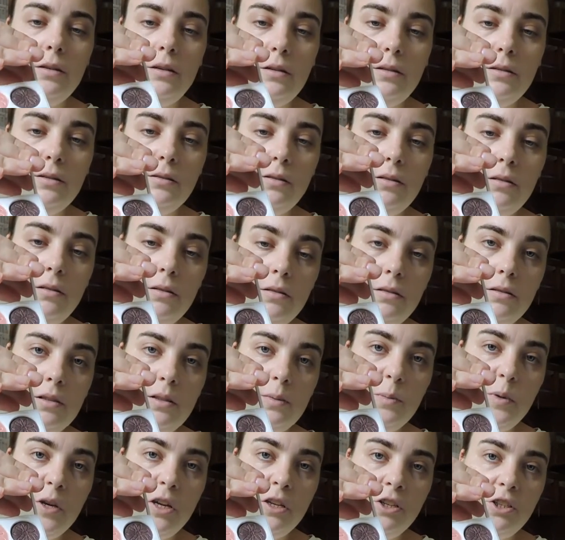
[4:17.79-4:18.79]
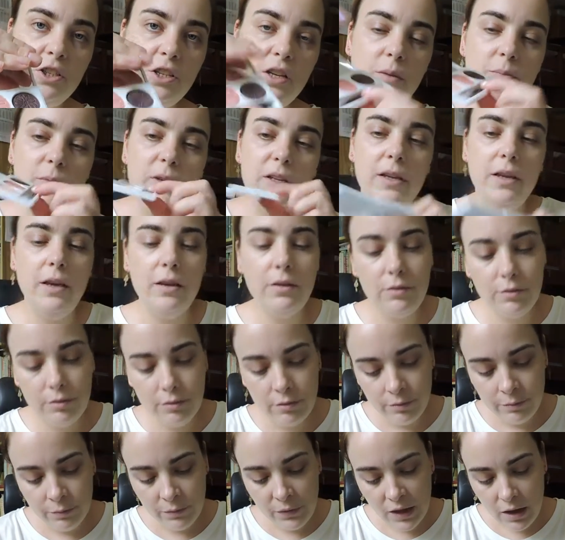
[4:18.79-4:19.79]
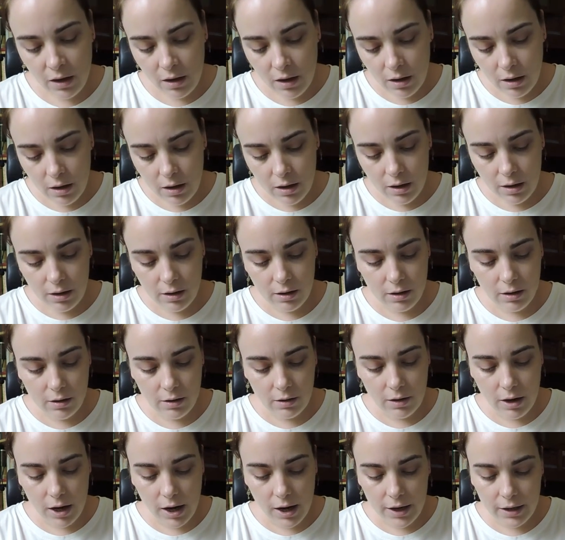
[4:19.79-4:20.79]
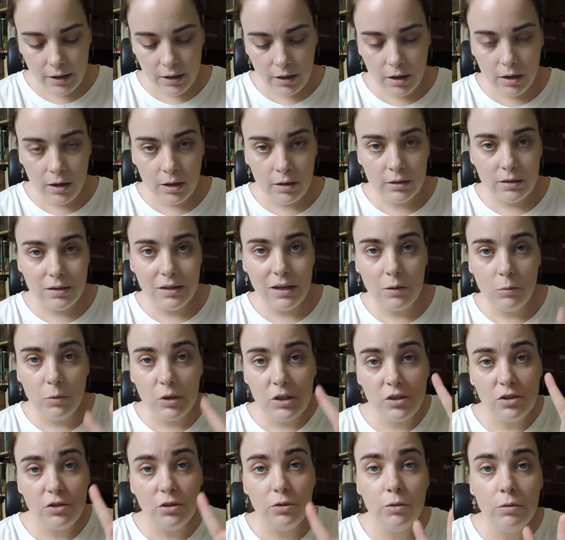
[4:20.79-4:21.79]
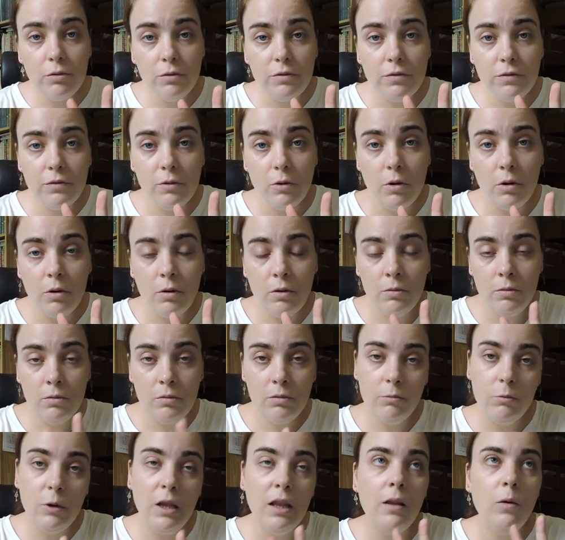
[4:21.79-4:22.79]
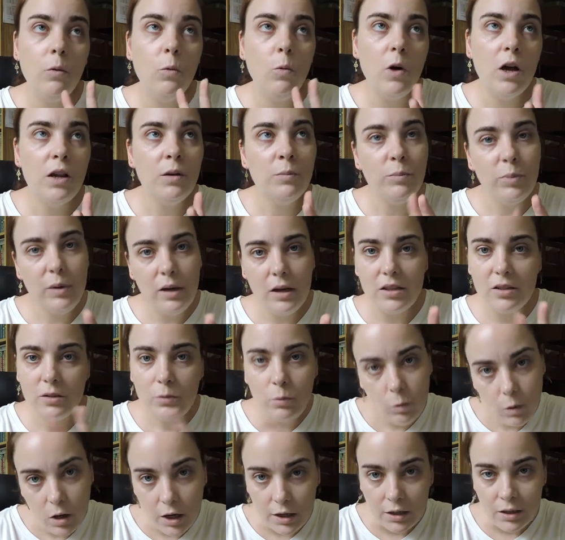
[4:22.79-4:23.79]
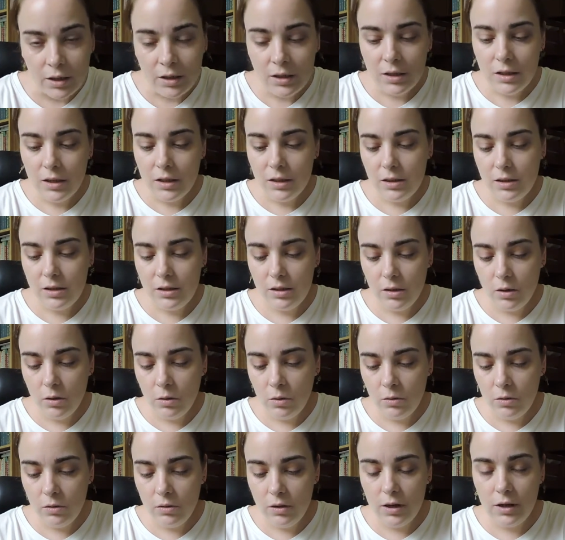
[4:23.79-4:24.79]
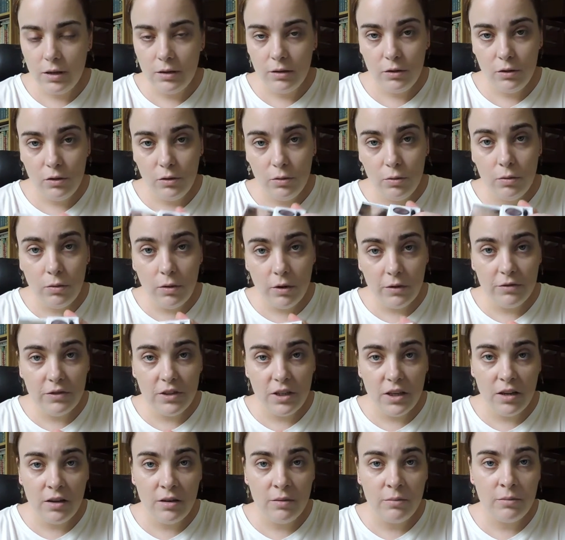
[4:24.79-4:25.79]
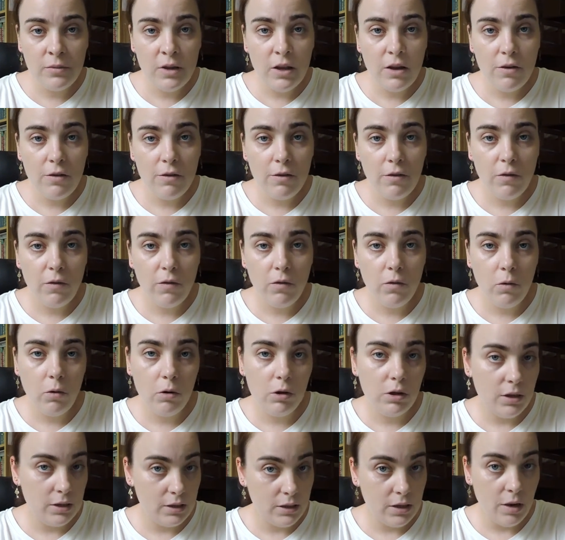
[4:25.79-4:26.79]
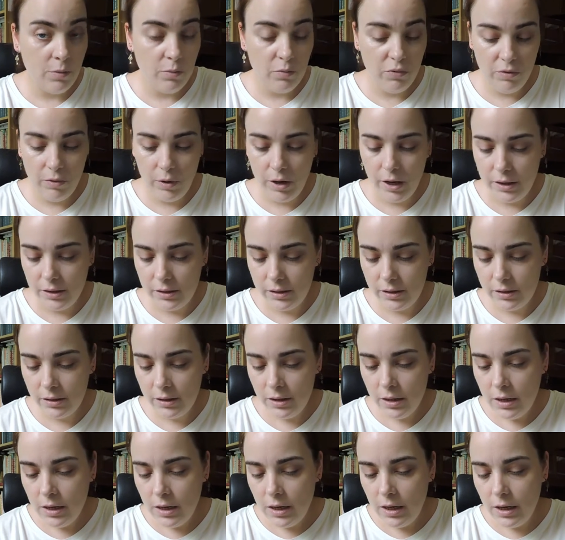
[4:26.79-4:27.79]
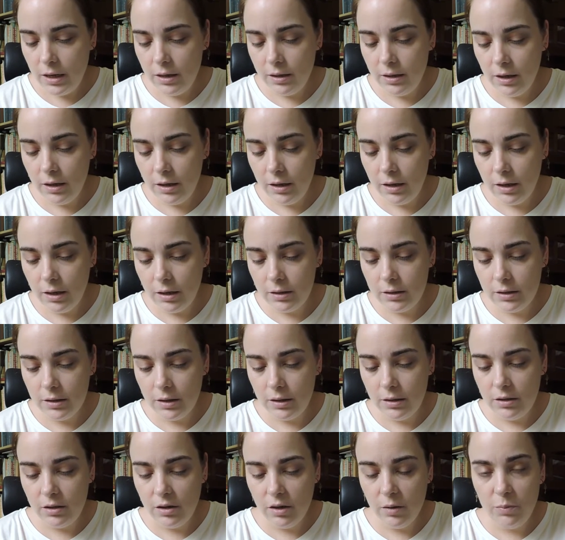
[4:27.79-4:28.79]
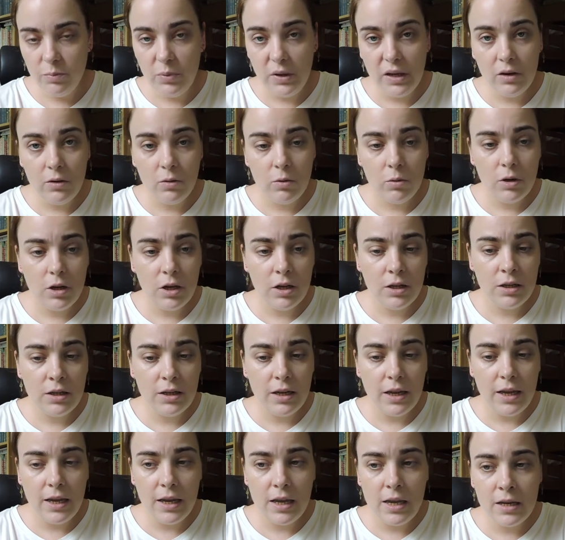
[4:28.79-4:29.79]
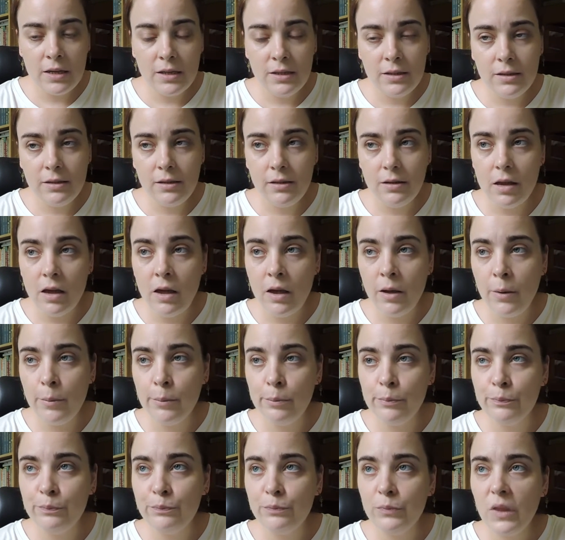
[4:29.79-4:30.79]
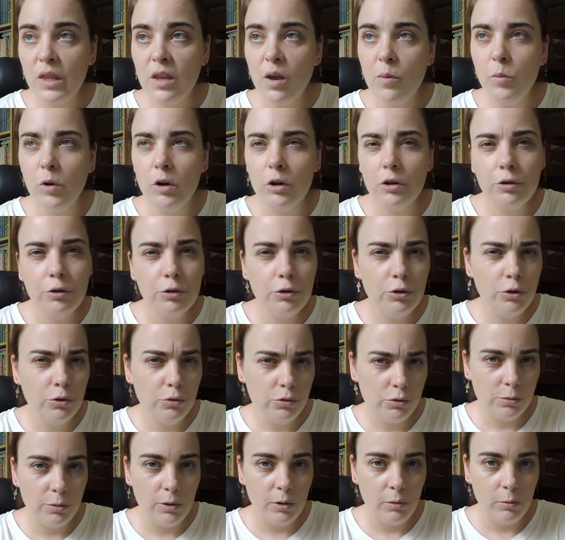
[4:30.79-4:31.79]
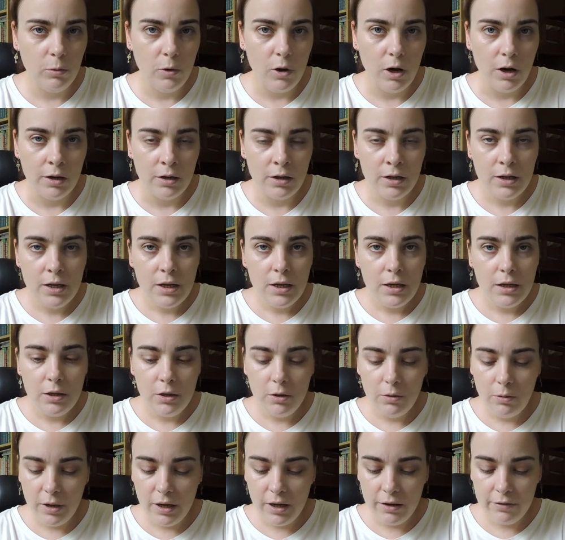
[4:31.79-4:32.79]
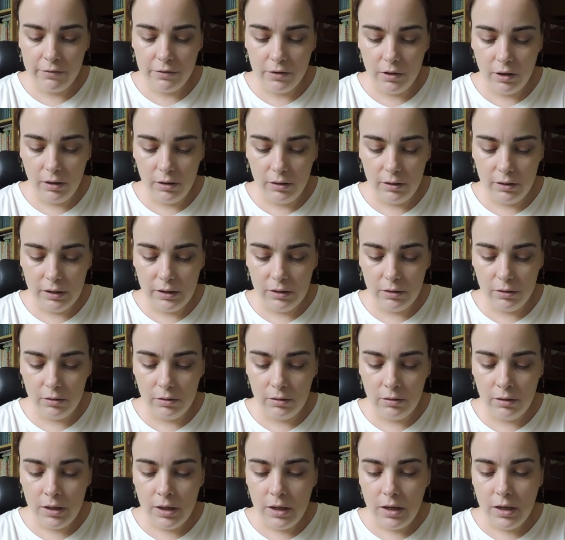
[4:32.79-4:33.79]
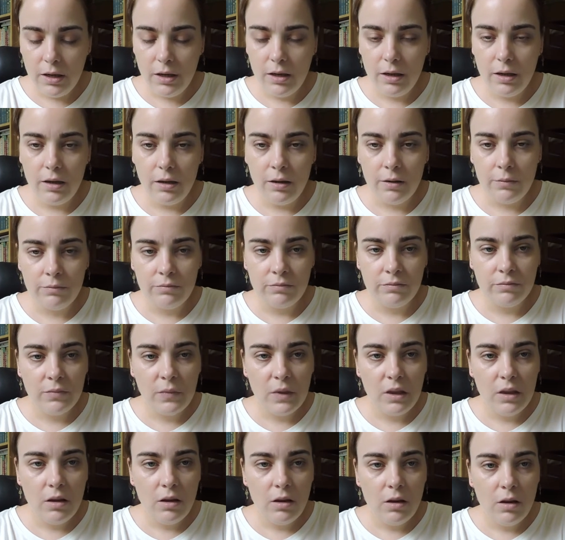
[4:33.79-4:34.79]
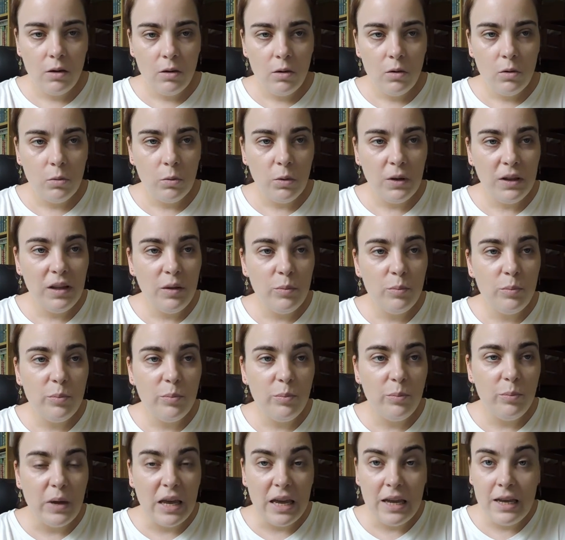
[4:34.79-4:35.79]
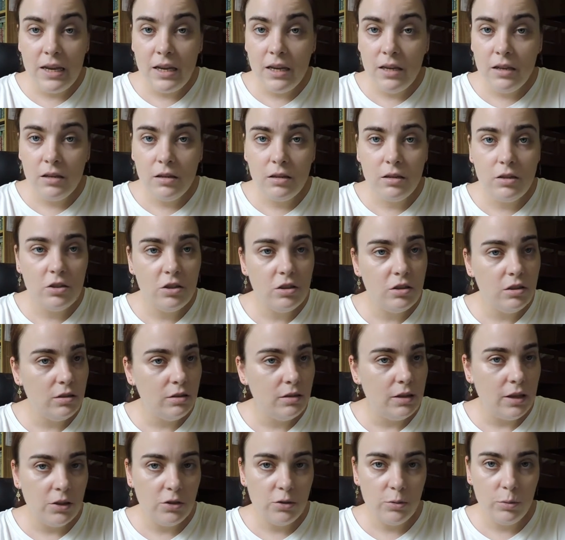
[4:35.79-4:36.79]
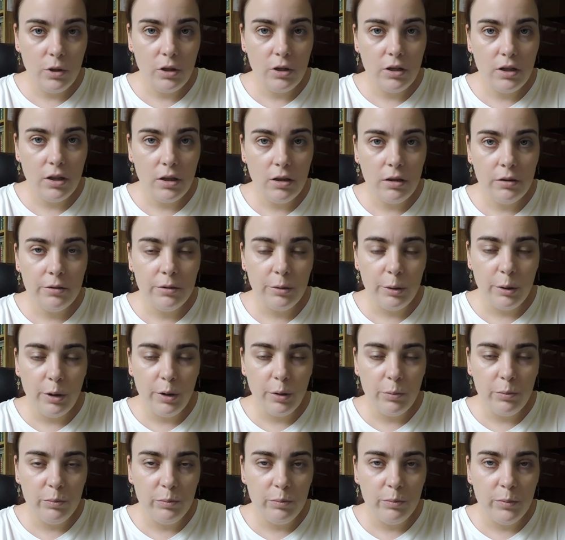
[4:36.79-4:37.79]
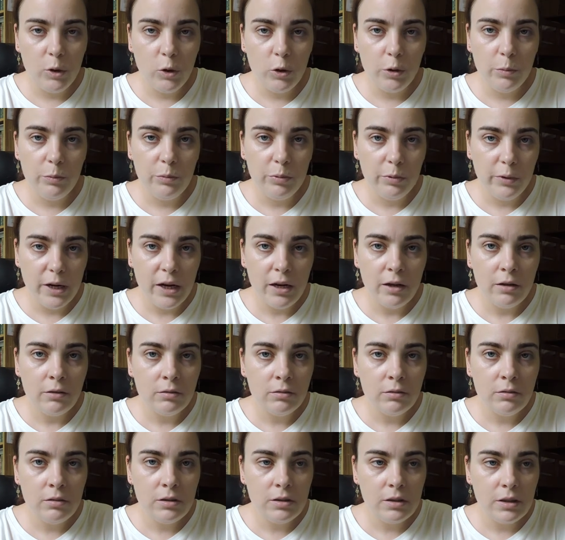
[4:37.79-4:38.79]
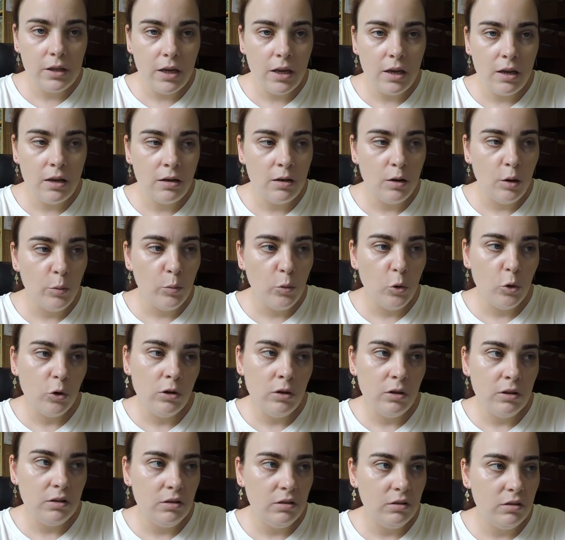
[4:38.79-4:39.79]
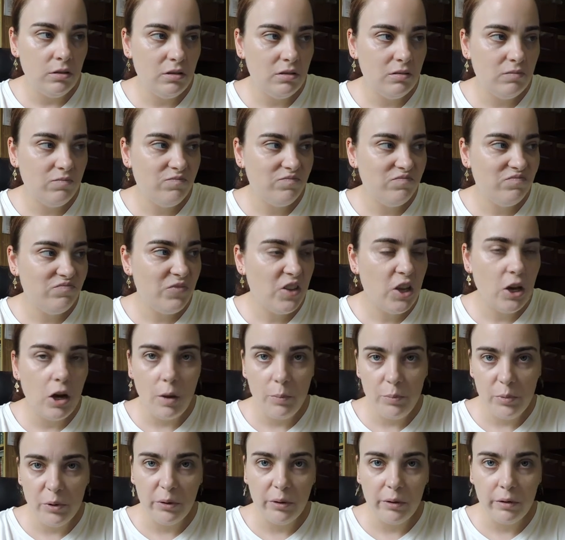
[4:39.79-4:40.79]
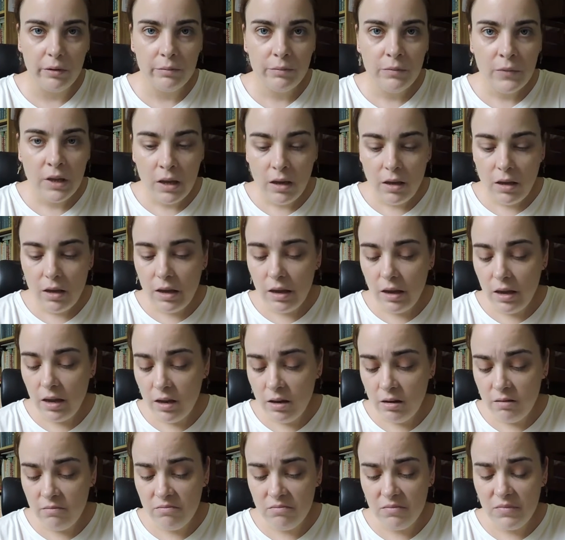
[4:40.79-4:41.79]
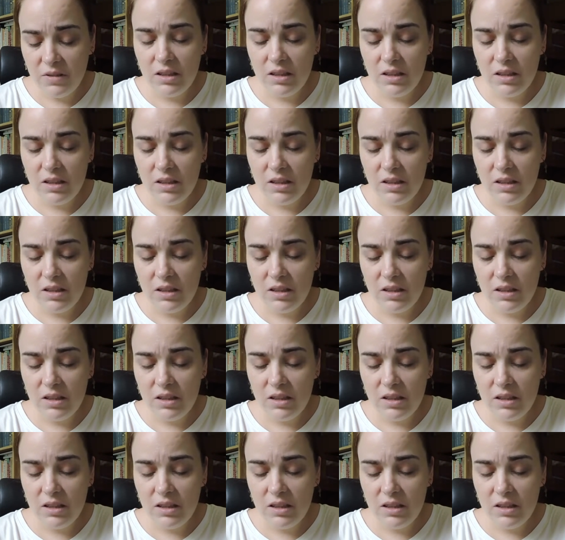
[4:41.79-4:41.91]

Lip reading: little sponge applicator. I got, it was two for, well, one plus one. So you got two of them for the same price. And I got the pink one and the more neutral one. You have a little really beige natural color, a more browns and a more little copper. And